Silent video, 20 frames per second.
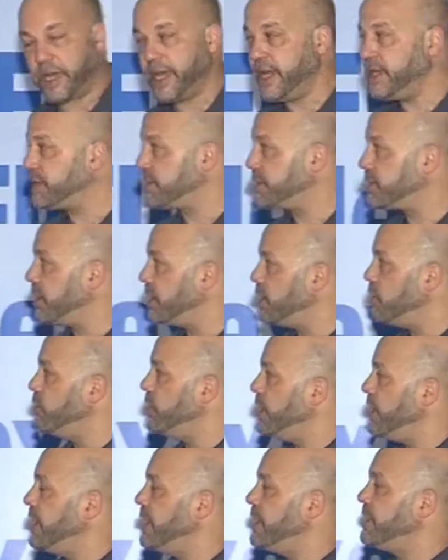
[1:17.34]
plates, you
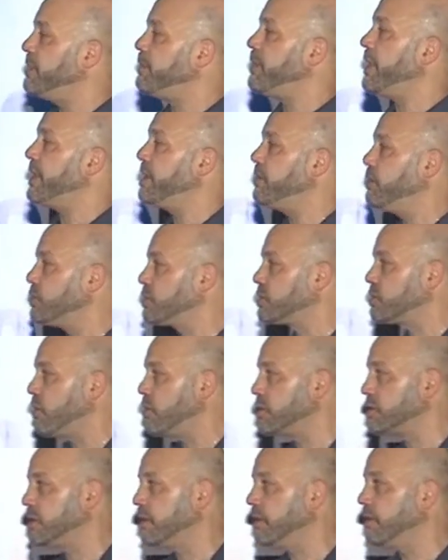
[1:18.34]
need a dependable
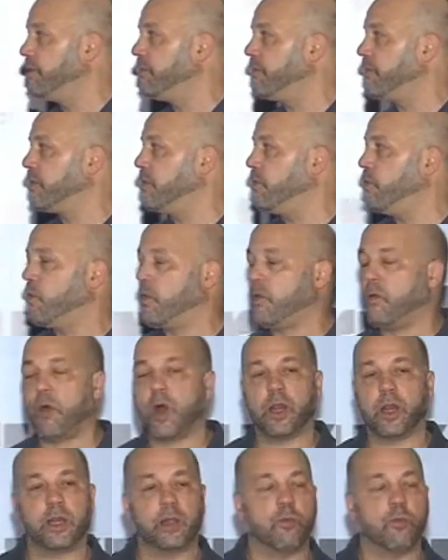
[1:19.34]
source of
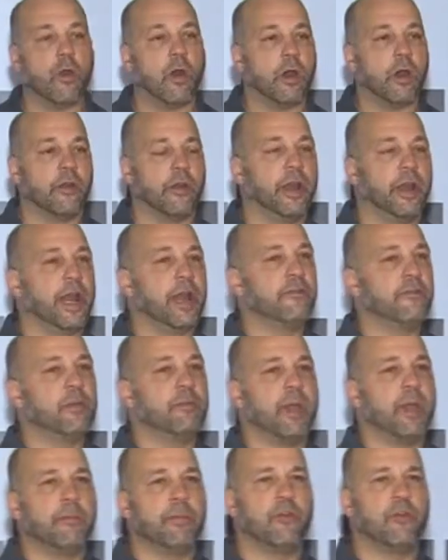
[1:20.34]
quality water. And I
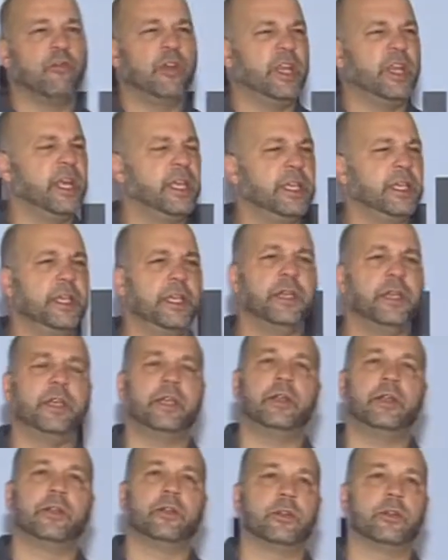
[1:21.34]
remember reading
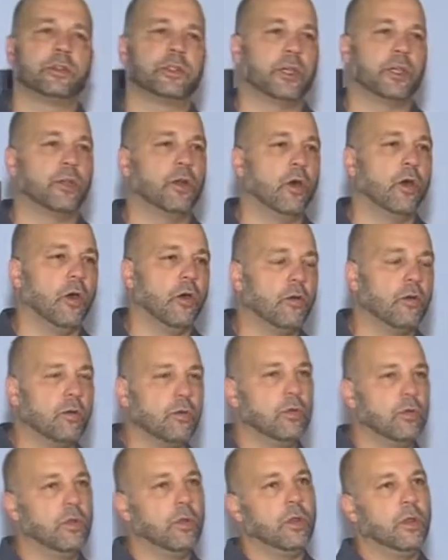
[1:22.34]
years ago
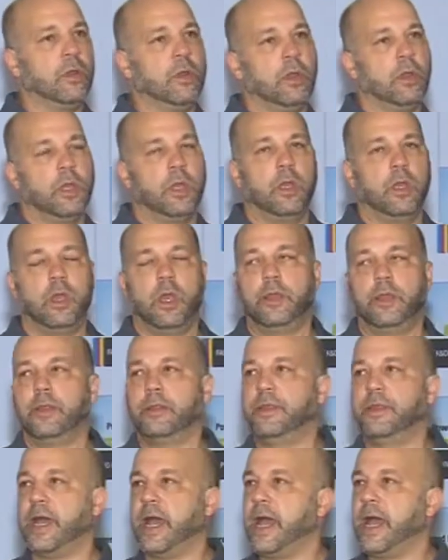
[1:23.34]

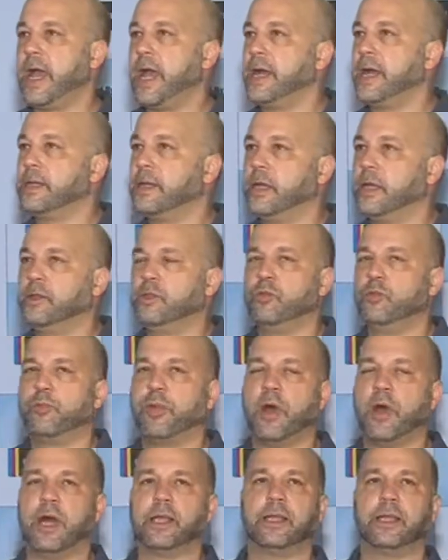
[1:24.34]
that
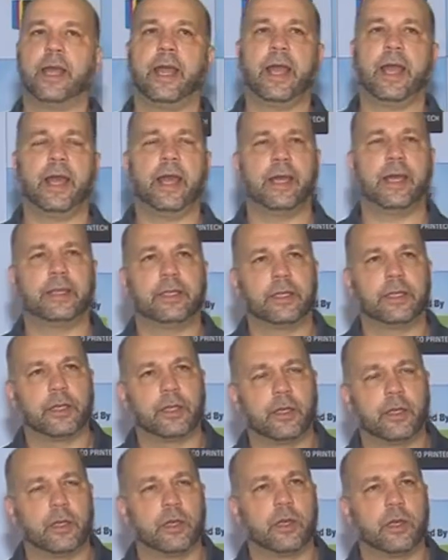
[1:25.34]
DuPont had
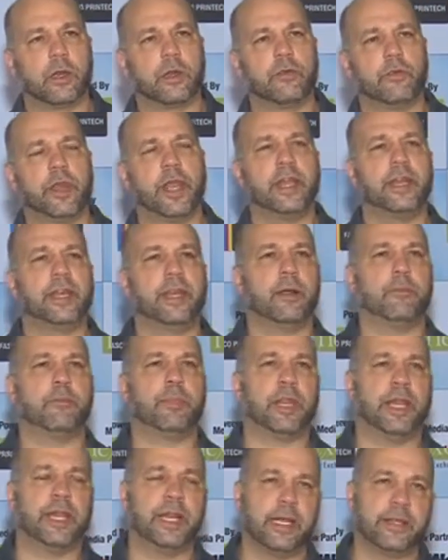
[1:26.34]
created a
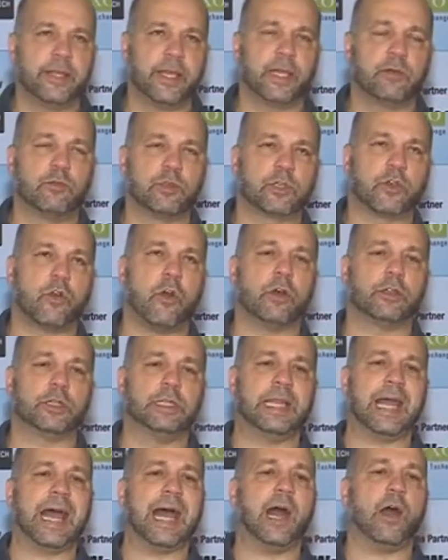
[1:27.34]
plate, I think it was
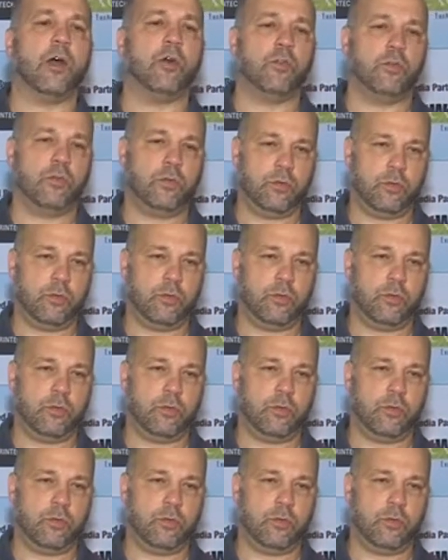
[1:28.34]
called Now.